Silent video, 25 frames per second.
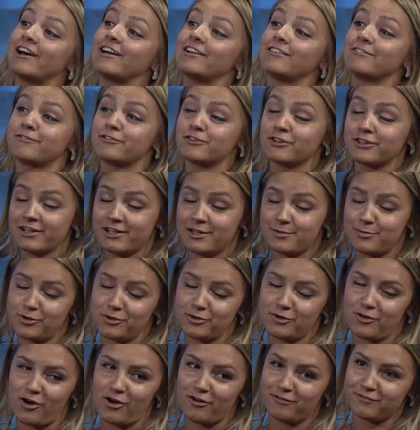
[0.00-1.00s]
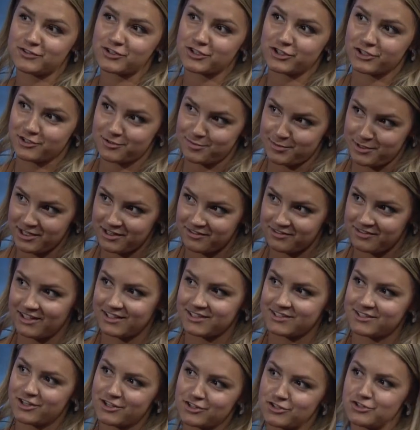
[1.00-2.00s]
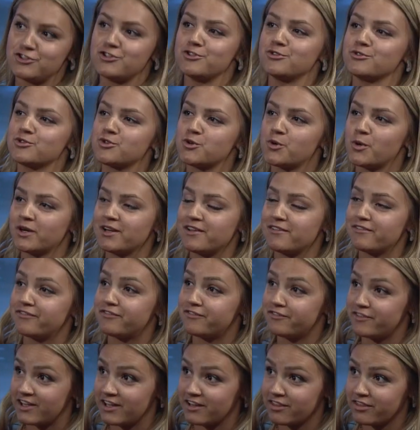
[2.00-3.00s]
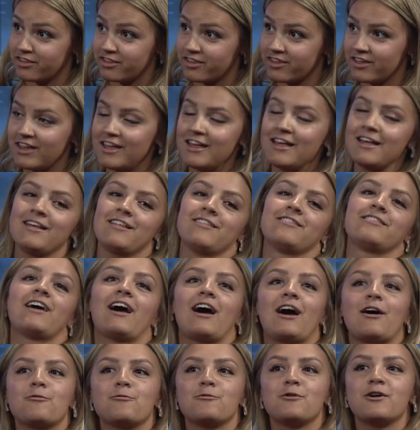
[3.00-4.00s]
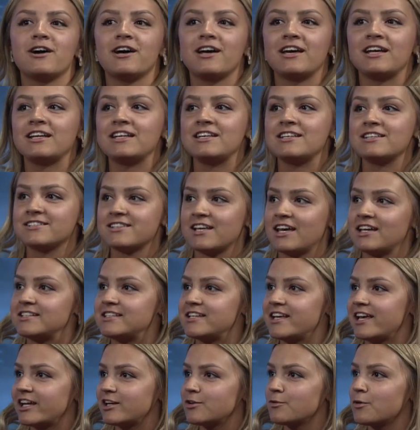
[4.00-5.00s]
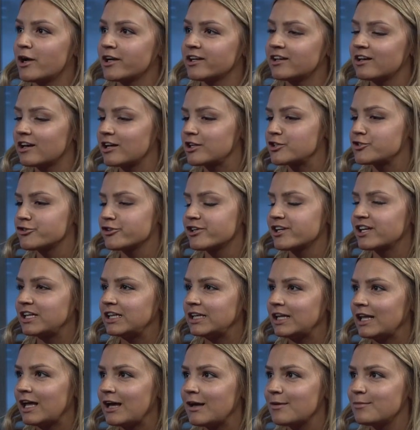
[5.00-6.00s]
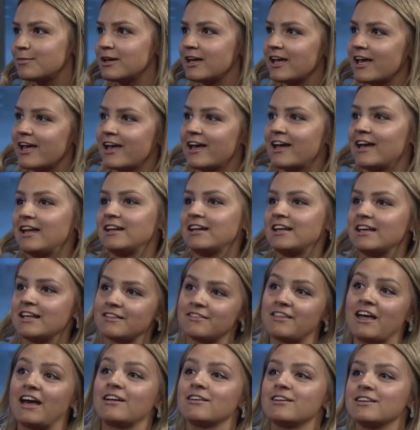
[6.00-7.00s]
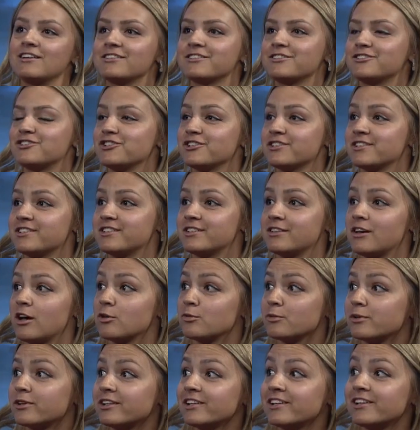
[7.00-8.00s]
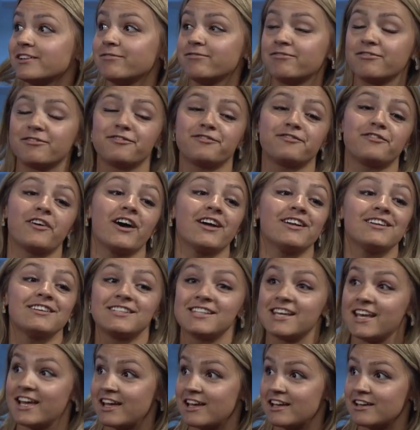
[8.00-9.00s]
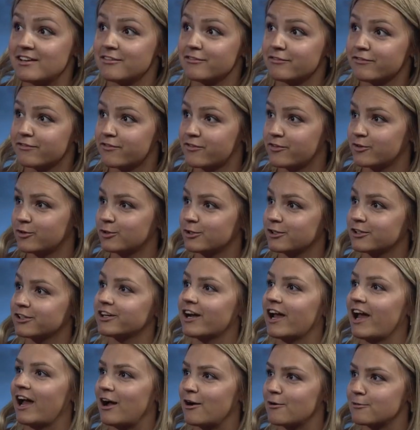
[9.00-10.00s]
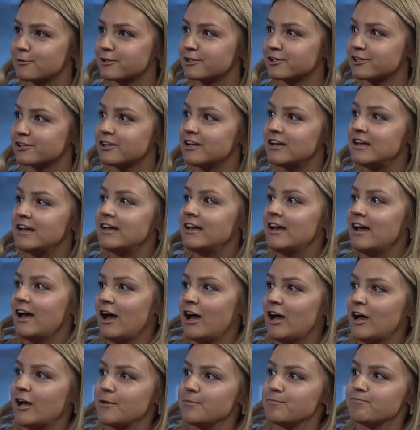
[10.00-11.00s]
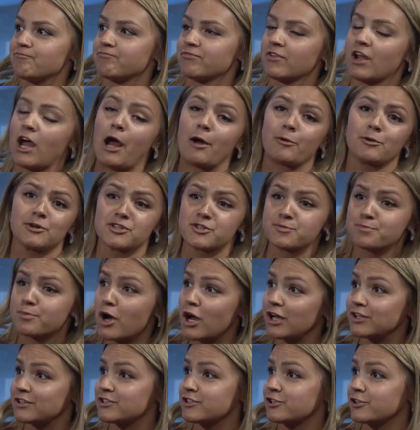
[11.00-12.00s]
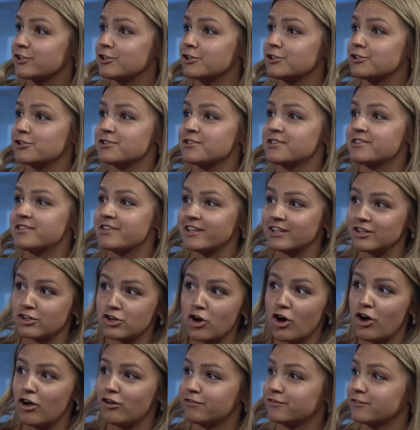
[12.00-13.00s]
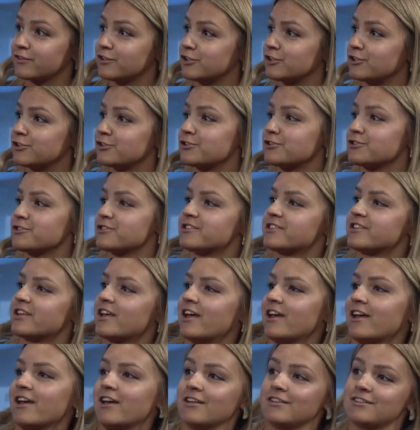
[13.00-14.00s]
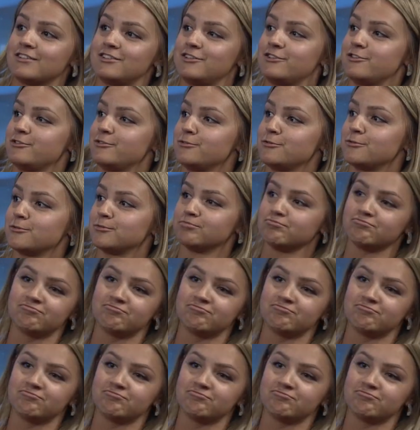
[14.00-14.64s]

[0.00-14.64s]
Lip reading: Unforgettable Golf Tournament. That's on June 25th. That one is at Tanawon Country Club, and that is just a really fun day for our sponsors, then golfers, to